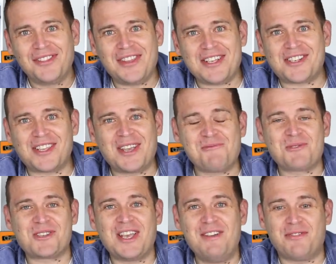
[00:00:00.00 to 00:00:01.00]
this thing
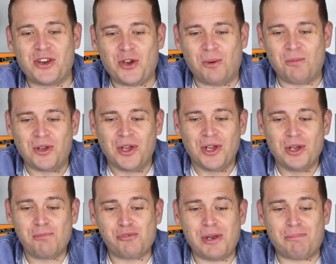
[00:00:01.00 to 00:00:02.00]
was even on
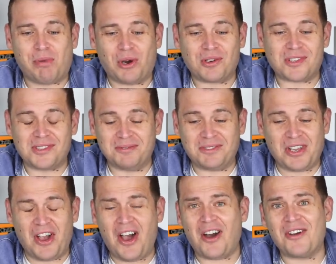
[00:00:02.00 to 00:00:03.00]
Britbox.
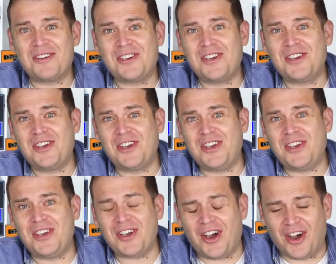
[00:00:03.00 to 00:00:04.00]
Oh,
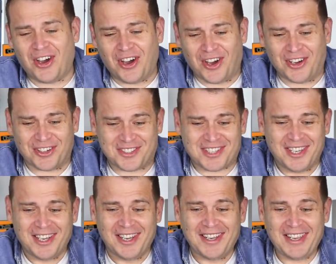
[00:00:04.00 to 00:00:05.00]
God.
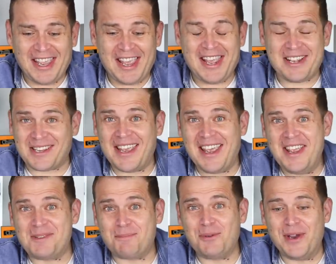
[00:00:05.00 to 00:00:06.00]
It
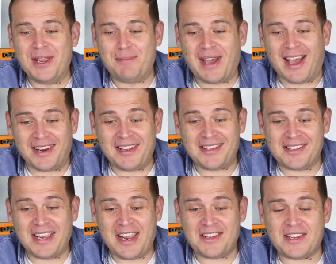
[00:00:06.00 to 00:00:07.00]
is pretty bad. It's
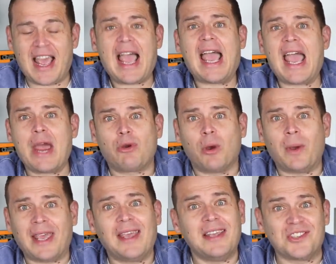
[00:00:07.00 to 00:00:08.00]

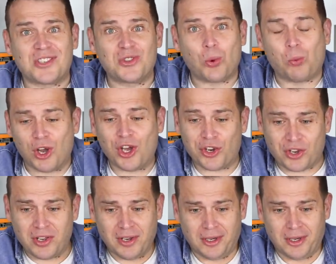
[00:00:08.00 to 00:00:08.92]
harrowing is the word